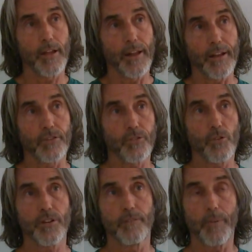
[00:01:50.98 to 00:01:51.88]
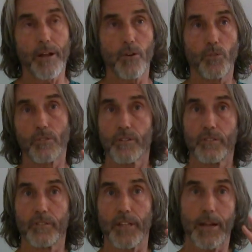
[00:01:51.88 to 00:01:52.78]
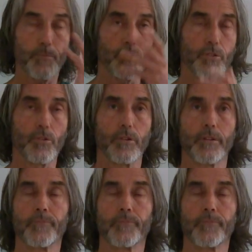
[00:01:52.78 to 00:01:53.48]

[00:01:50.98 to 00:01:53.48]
And I saw it in my own little laboratory,